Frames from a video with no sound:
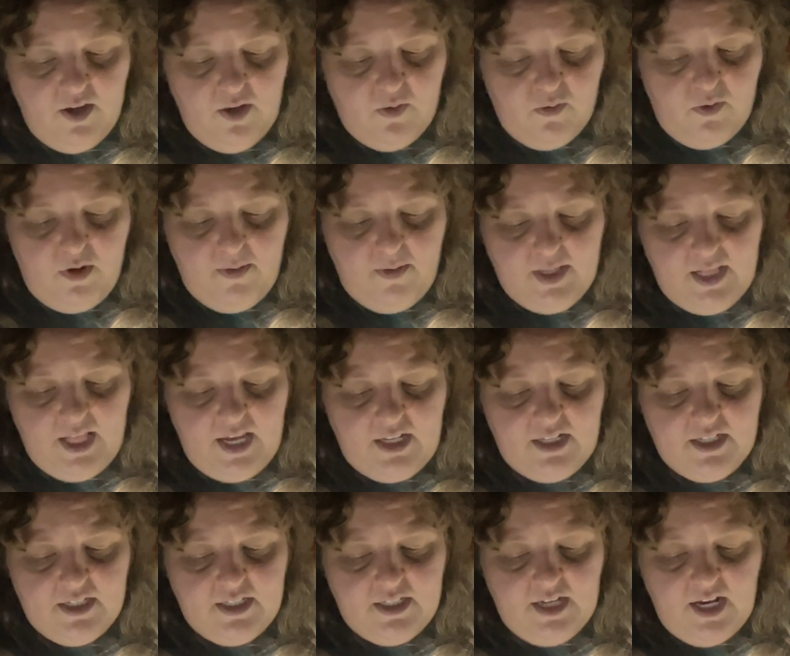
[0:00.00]
We would like
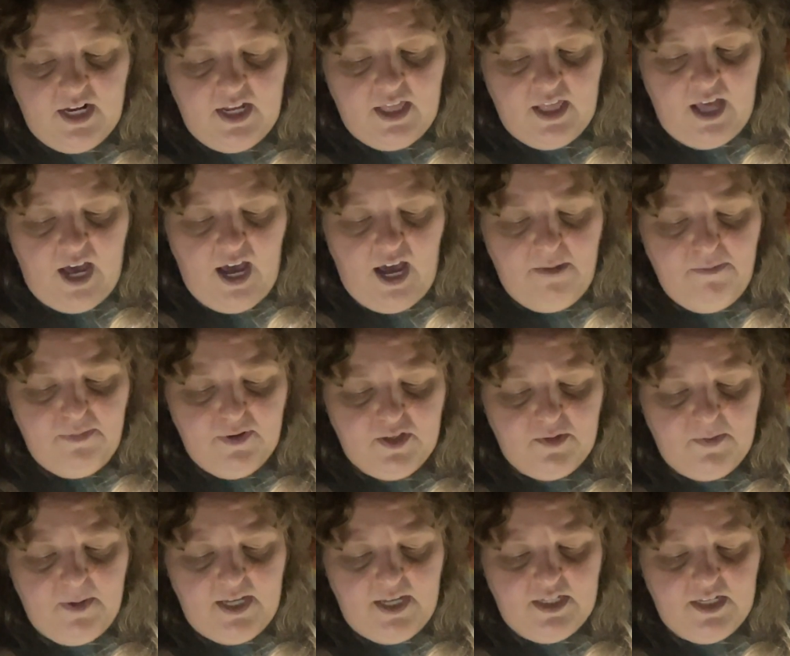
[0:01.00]
to study the
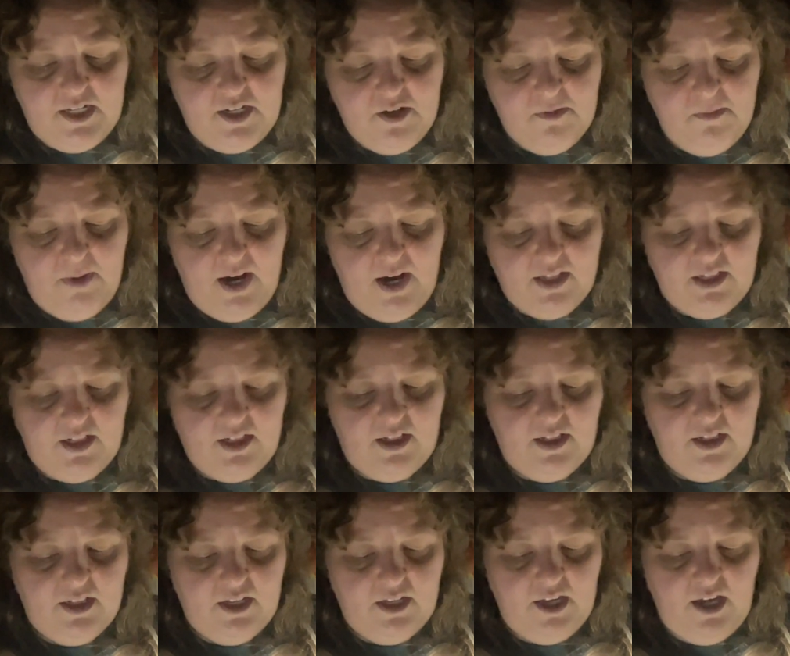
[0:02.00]
hyperspace in your bottle.
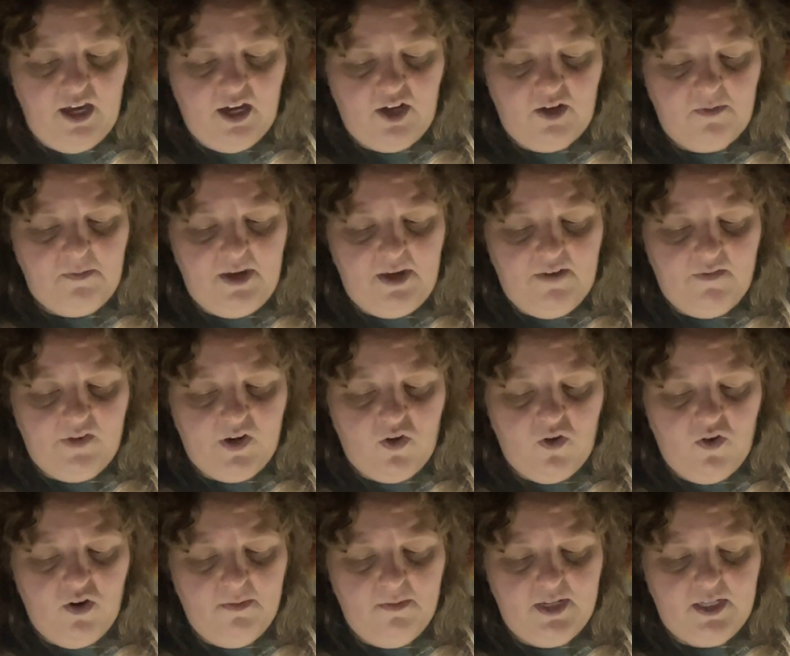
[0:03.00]
It could be of
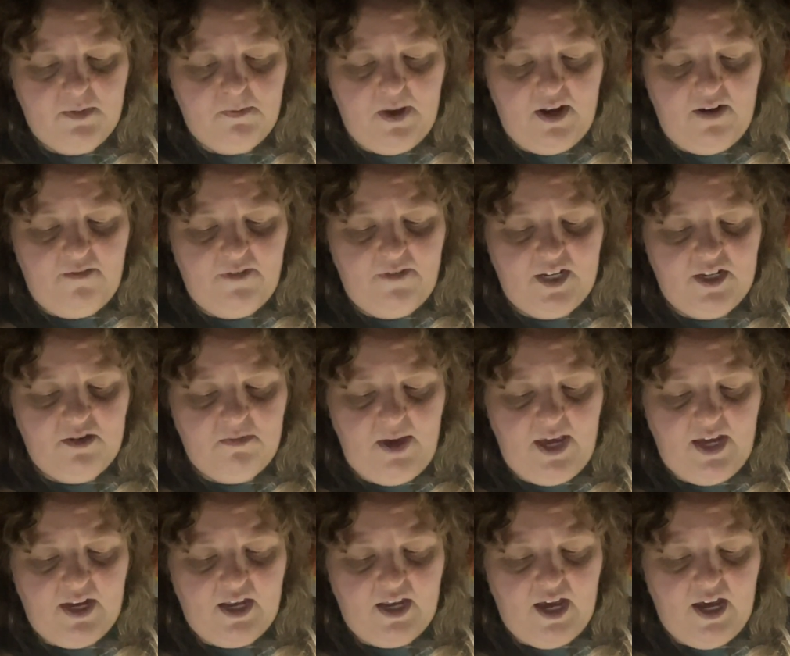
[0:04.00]
enormous benefit to
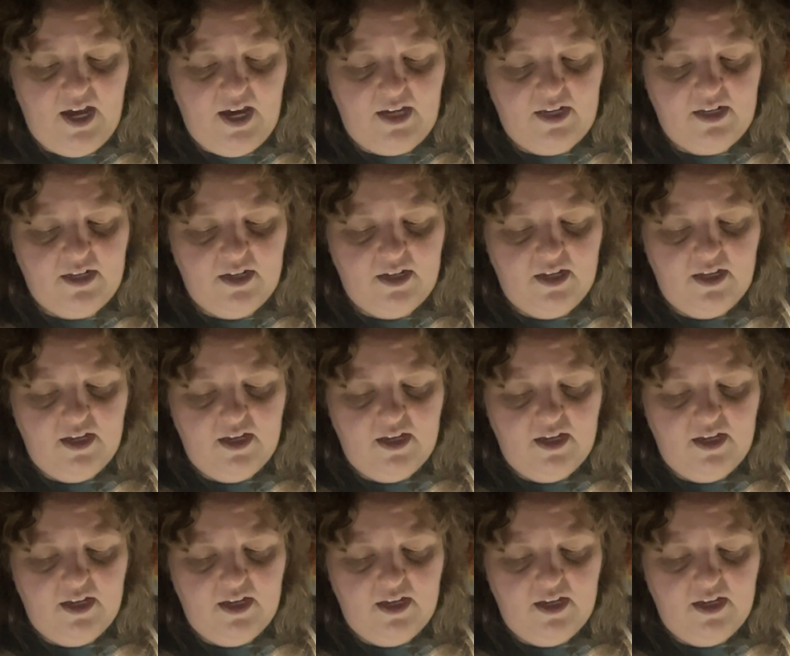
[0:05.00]
mankind.